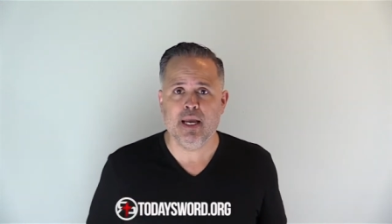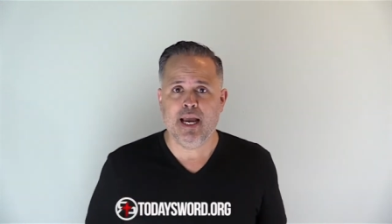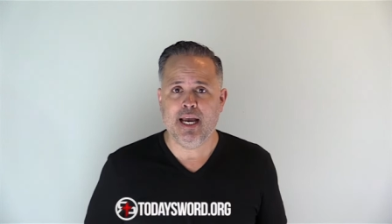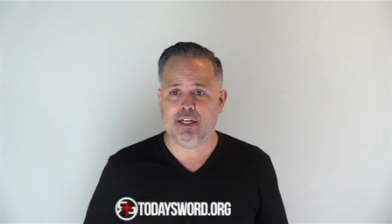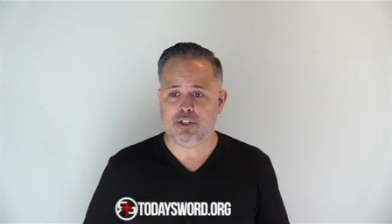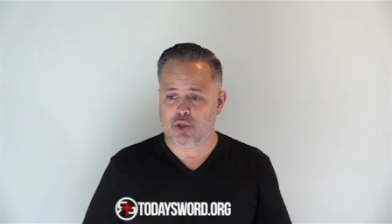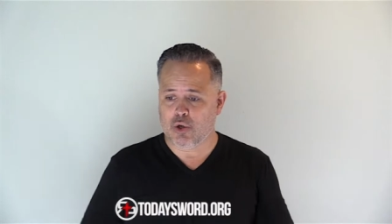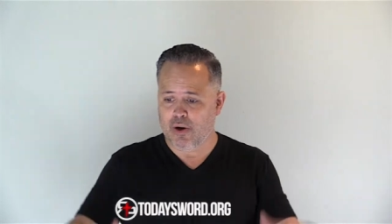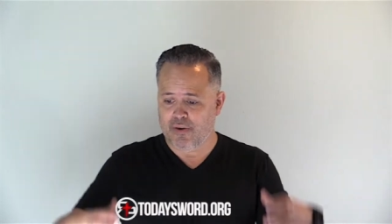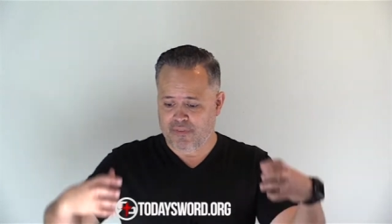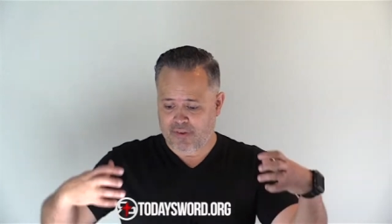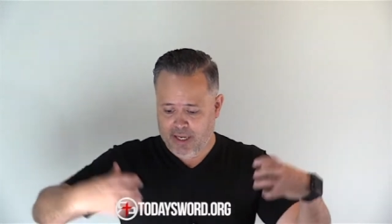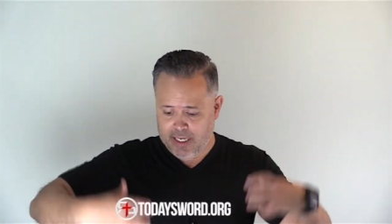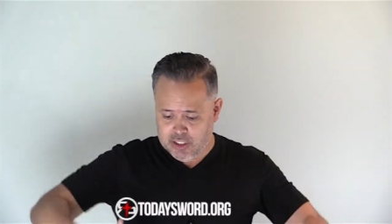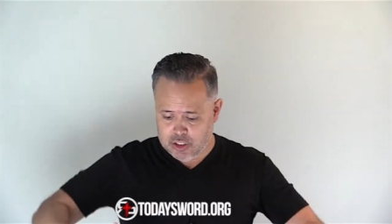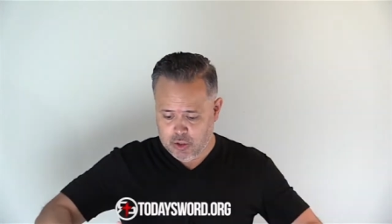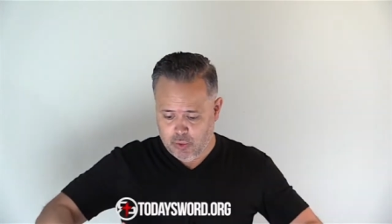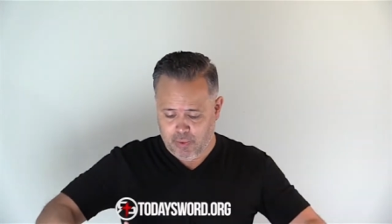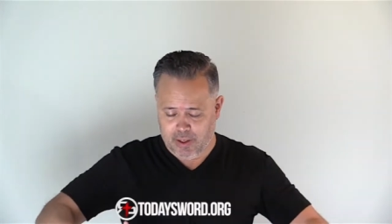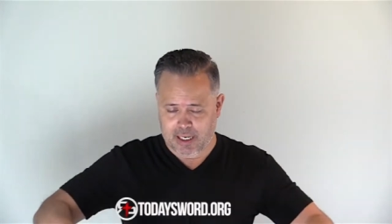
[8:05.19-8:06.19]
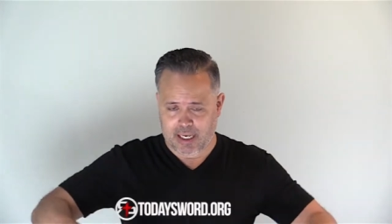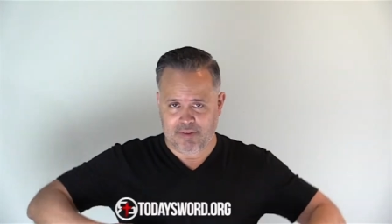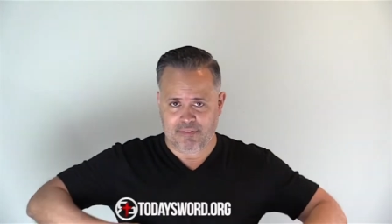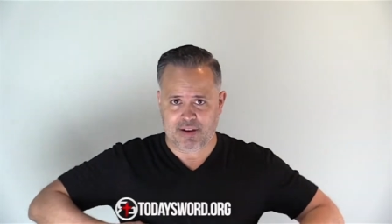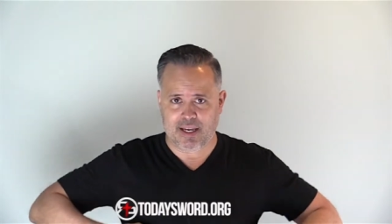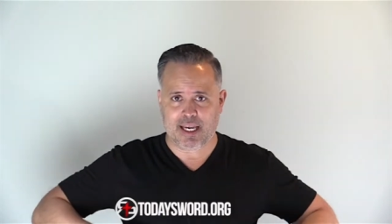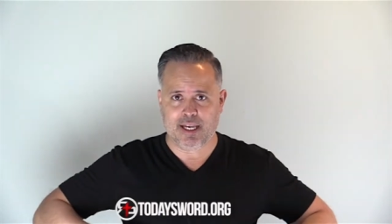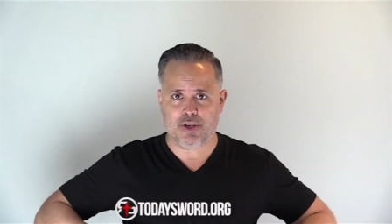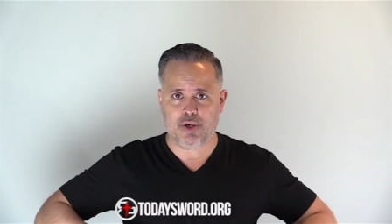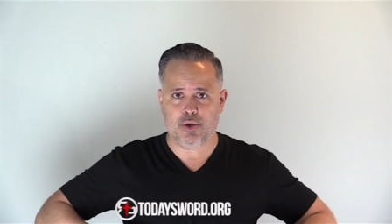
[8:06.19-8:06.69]
And so if he's the one
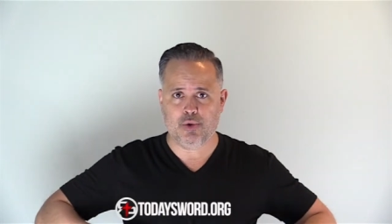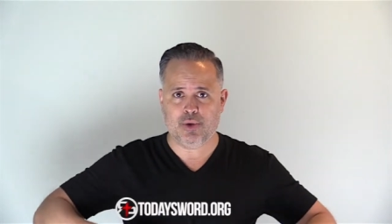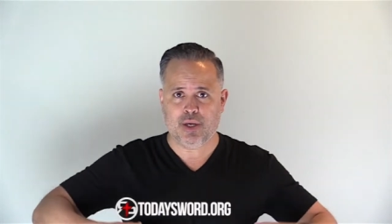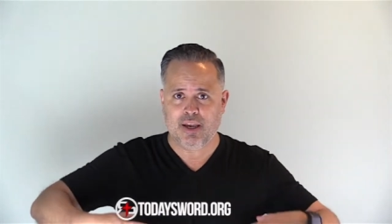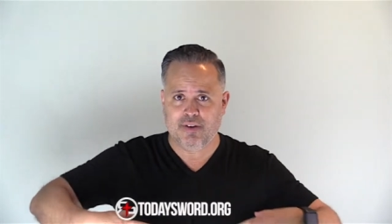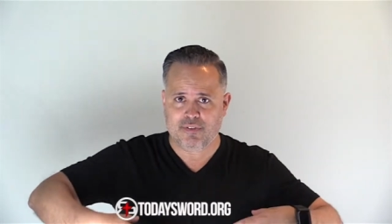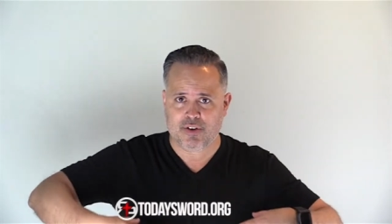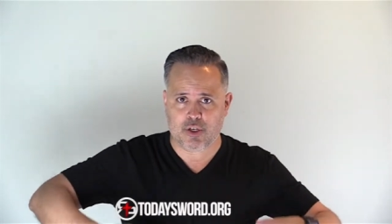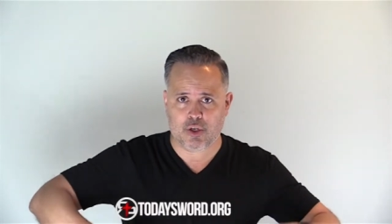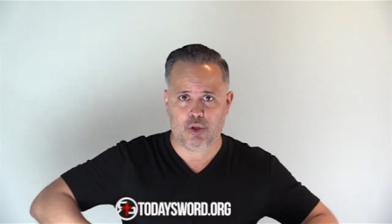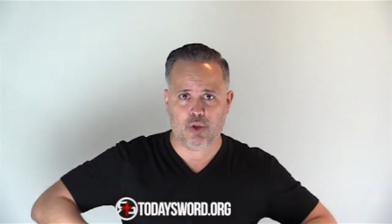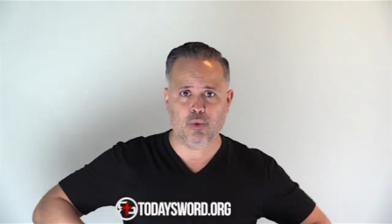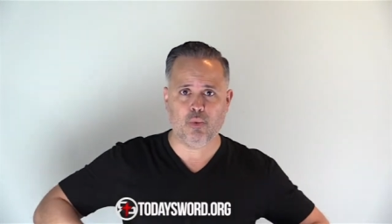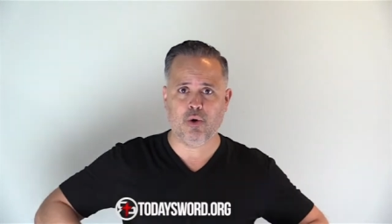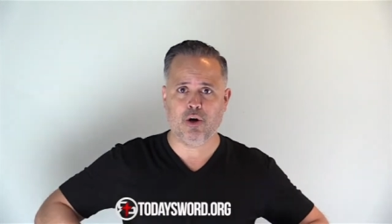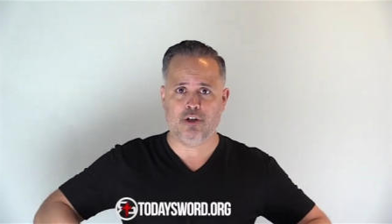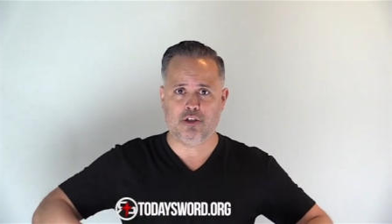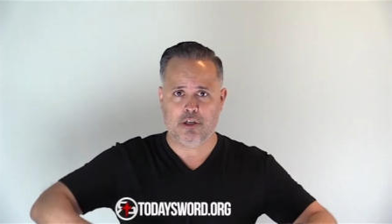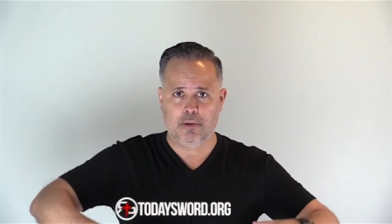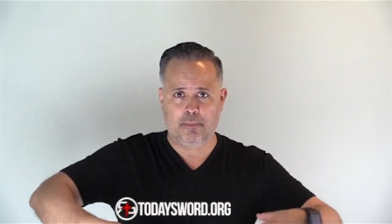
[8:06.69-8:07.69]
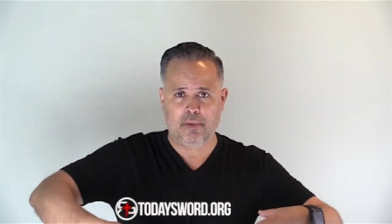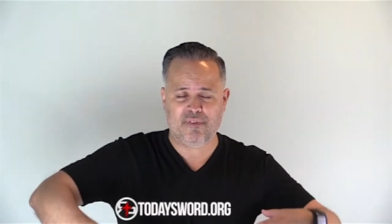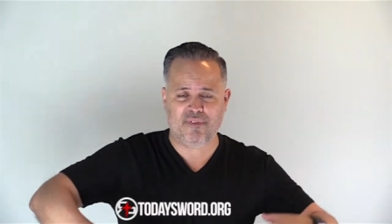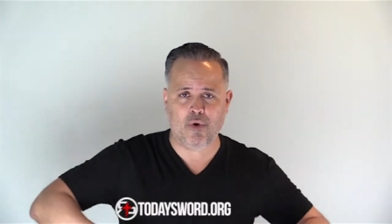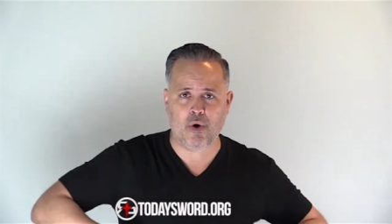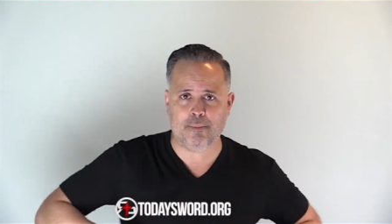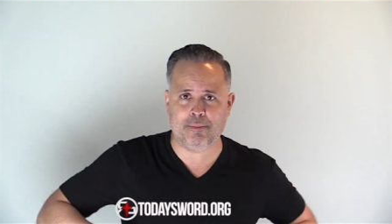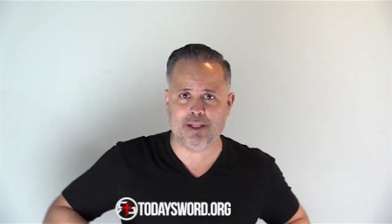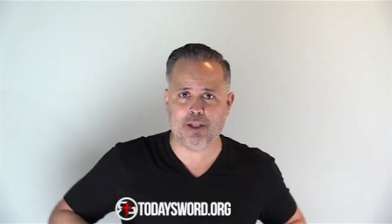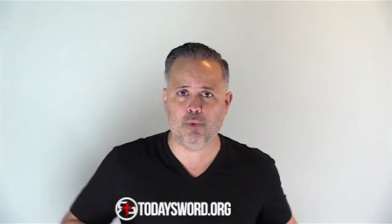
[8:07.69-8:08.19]
living in you, giving you the words and
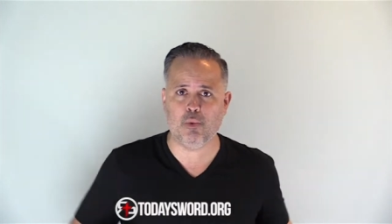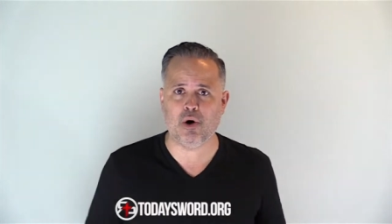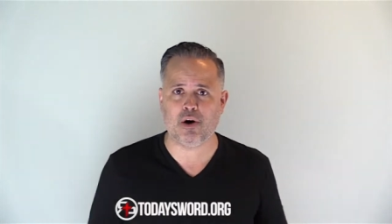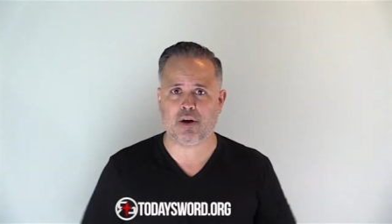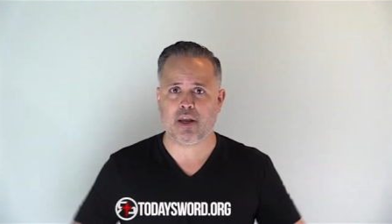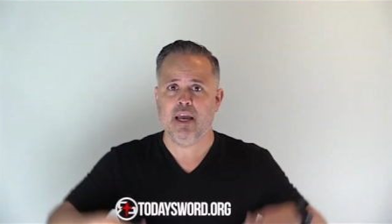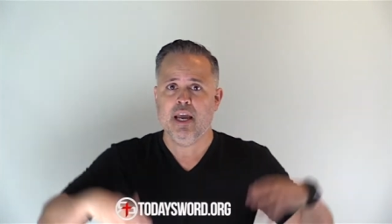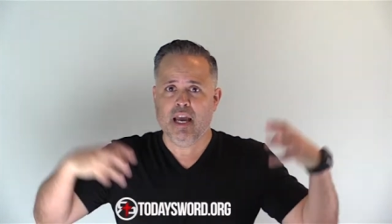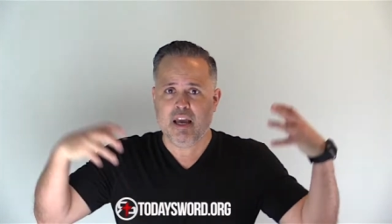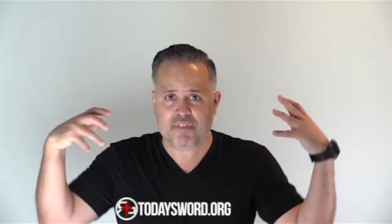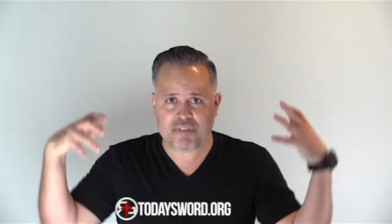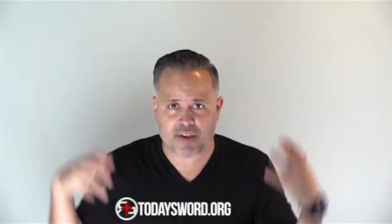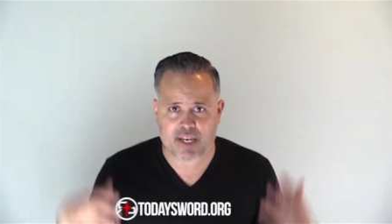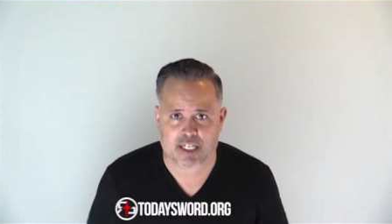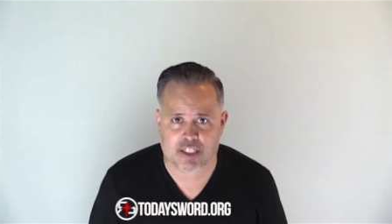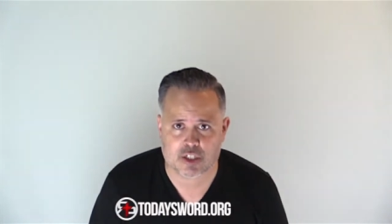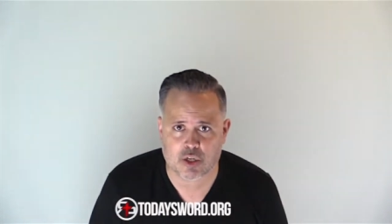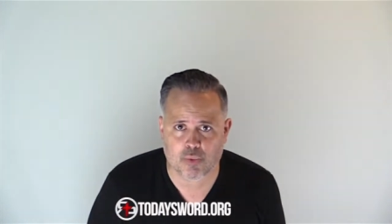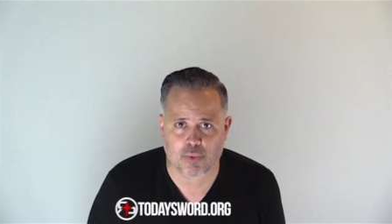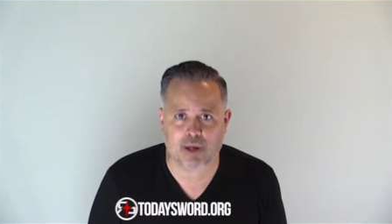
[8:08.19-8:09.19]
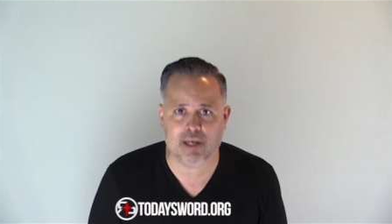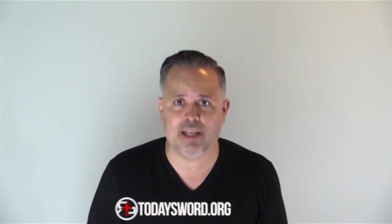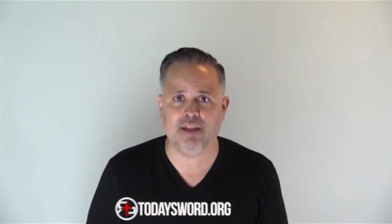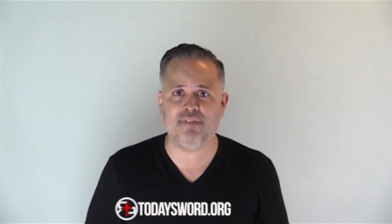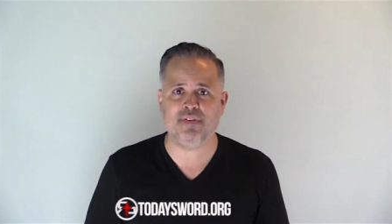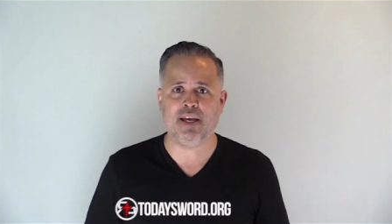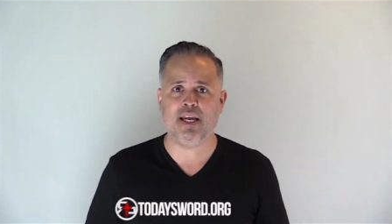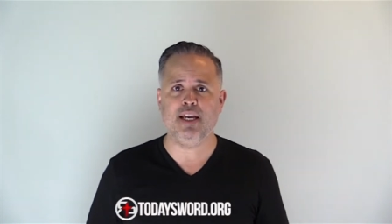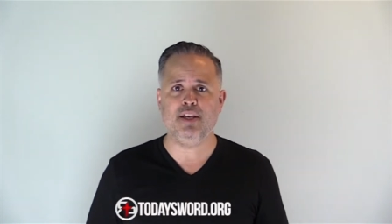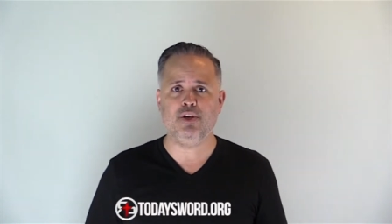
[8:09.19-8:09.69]
performing the work, if he's the one
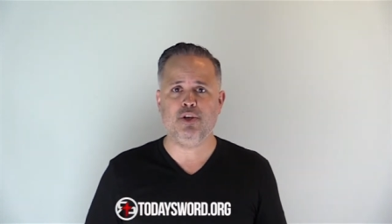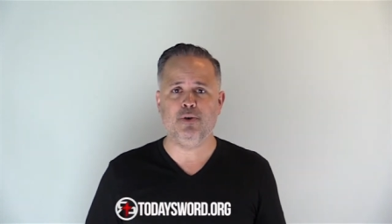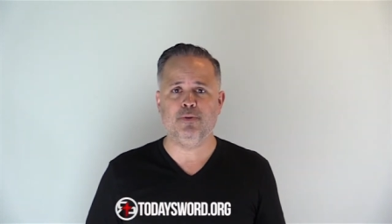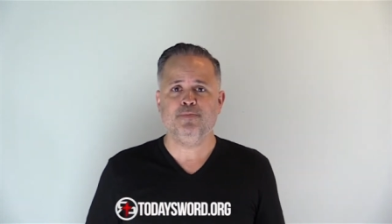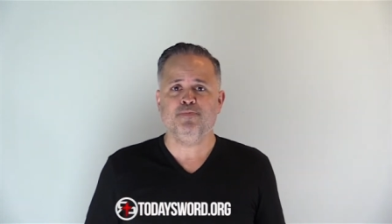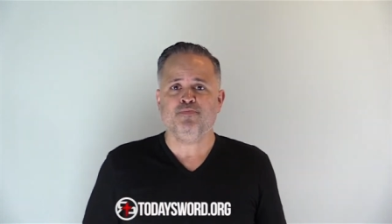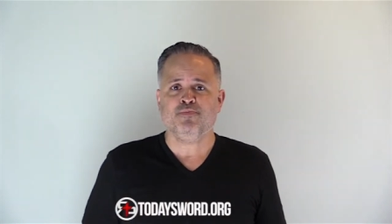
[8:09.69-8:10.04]
living in you,